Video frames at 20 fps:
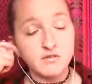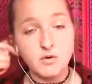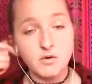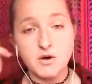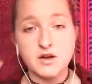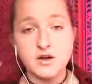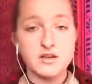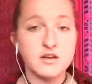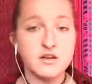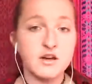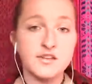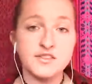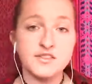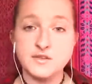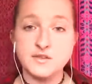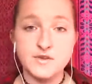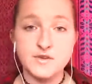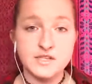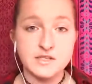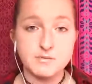whoa, you got
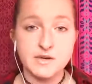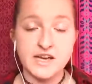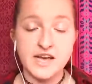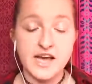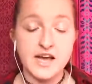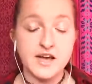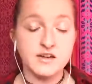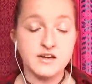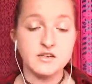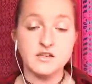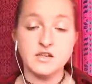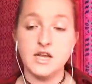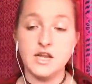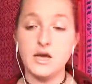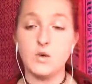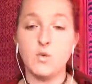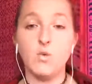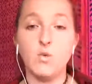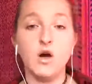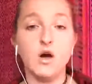this Facebook ad and you're
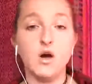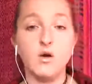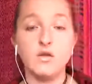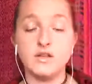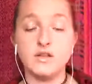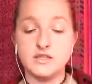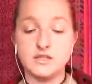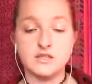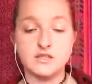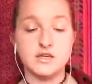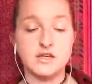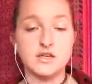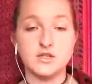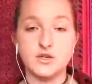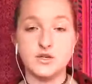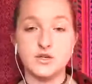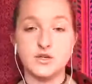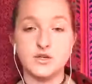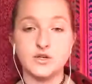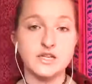like, whoa, this is like
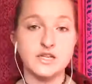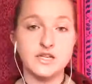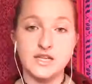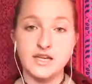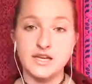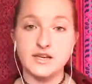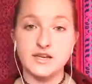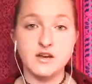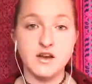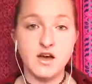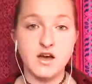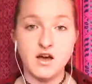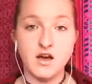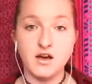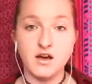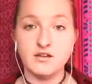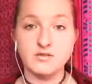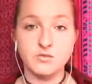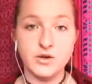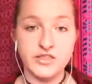totally like
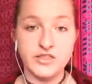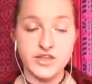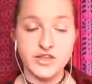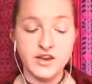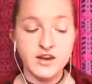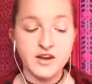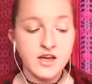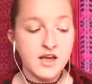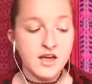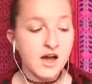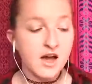not with it.